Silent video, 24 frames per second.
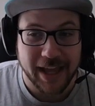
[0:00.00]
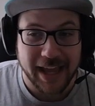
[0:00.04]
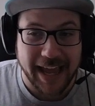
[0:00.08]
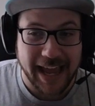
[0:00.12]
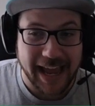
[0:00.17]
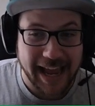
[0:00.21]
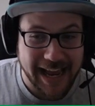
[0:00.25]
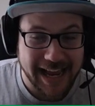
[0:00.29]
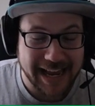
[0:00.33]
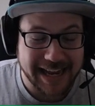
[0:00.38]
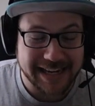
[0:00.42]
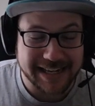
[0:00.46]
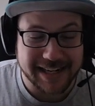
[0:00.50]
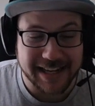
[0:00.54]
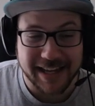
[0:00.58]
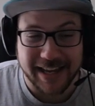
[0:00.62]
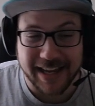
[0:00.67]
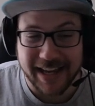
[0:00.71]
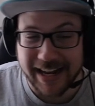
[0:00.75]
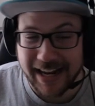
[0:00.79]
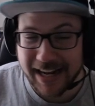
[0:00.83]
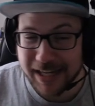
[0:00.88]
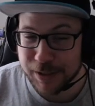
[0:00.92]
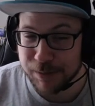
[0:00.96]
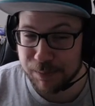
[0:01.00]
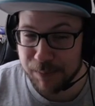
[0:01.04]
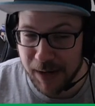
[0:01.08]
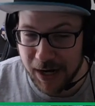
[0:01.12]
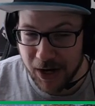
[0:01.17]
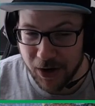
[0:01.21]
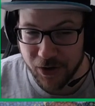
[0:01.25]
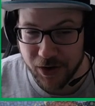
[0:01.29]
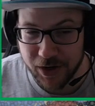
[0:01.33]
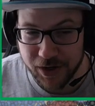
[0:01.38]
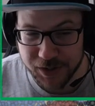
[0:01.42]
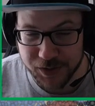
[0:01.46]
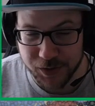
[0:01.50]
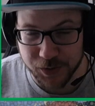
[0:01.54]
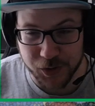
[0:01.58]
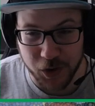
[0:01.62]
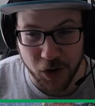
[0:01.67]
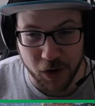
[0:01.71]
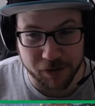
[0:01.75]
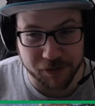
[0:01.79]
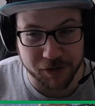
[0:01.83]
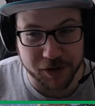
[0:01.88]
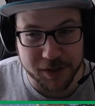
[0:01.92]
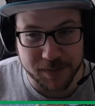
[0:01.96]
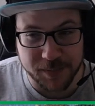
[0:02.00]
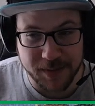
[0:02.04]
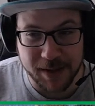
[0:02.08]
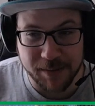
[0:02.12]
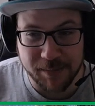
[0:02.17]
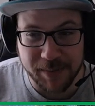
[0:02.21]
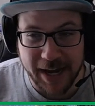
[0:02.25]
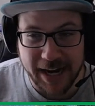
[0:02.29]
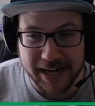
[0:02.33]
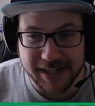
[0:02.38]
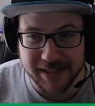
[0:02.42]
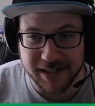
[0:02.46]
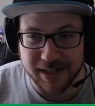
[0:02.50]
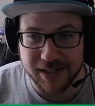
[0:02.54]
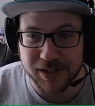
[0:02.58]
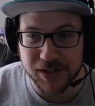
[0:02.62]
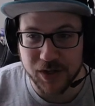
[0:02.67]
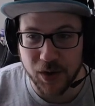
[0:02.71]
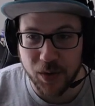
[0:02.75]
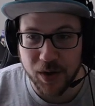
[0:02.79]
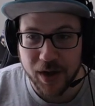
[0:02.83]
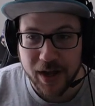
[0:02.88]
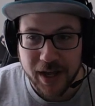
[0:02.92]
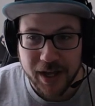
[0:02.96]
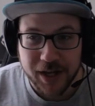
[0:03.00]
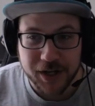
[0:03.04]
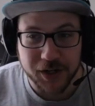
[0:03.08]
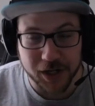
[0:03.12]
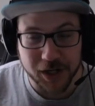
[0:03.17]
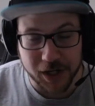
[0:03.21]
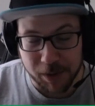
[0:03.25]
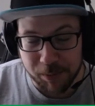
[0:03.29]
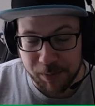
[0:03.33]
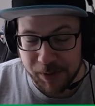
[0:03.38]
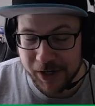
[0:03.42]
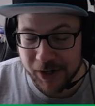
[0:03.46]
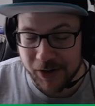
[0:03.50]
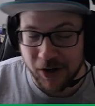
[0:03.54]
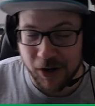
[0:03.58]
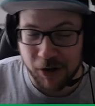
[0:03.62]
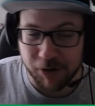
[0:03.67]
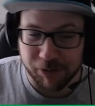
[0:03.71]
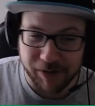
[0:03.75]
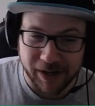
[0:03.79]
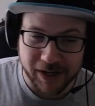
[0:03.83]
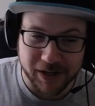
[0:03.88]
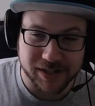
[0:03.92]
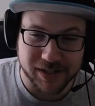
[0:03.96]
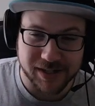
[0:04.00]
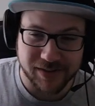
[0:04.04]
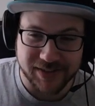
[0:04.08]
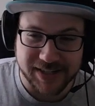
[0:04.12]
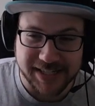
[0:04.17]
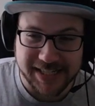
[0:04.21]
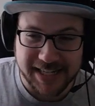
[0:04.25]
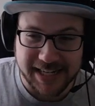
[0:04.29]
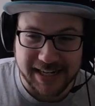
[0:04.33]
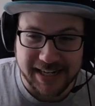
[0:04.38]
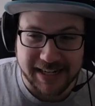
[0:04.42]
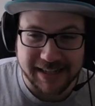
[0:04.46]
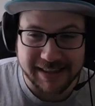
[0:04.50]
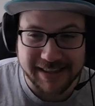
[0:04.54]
And it has barrier, so it's hard for it to be impacted. So you're going to play your Hellfighter 17.